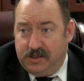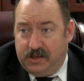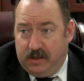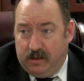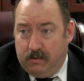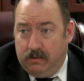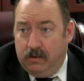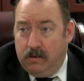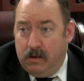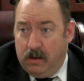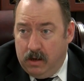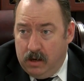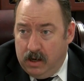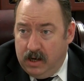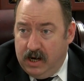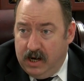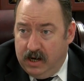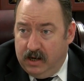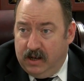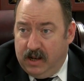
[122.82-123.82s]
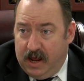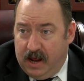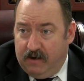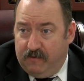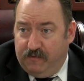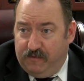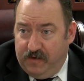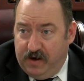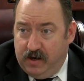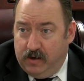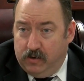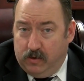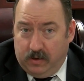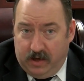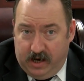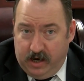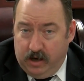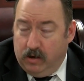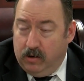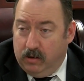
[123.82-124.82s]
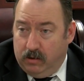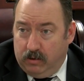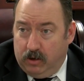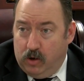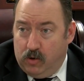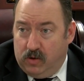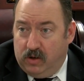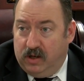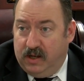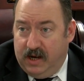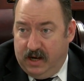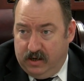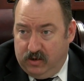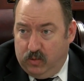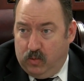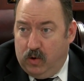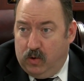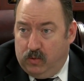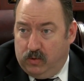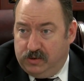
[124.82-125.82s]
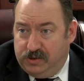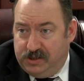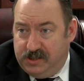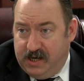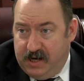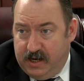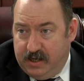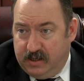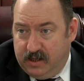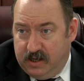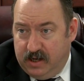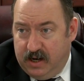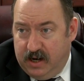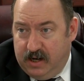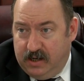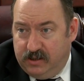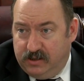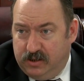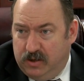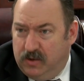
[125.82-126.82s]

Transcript: in in that field here locally into what we're seeing today.